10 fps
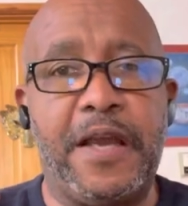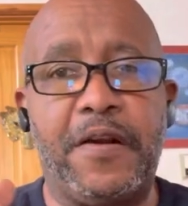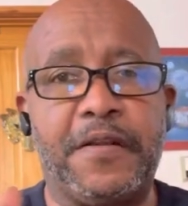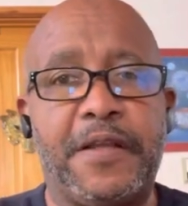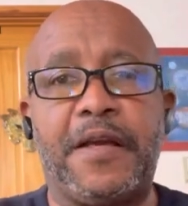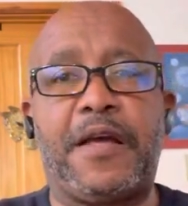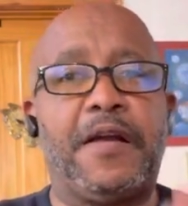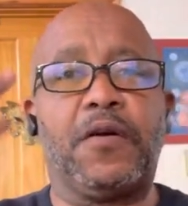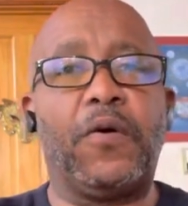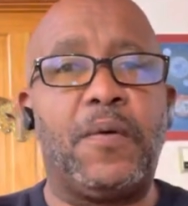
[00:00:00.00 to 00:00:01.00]
air that
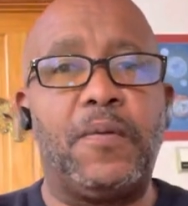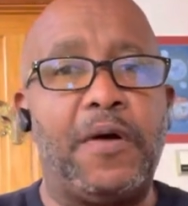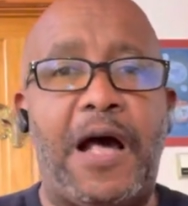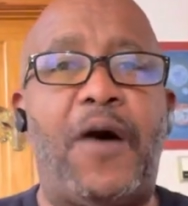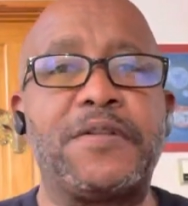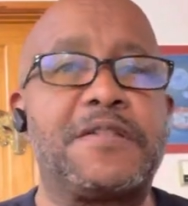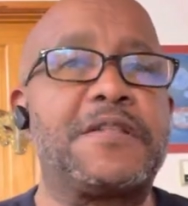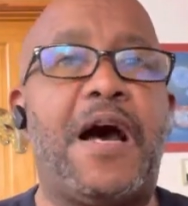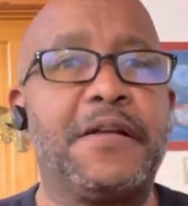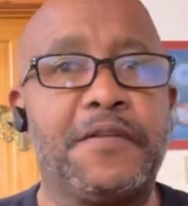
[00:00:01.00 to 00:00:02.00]
kind of go
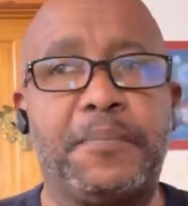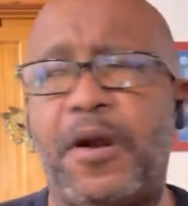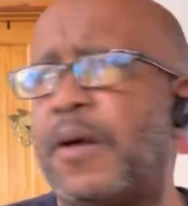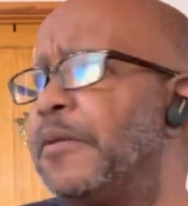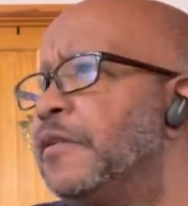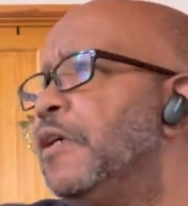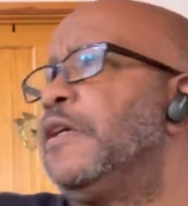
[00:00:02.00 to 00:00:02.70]
outside of the apartment.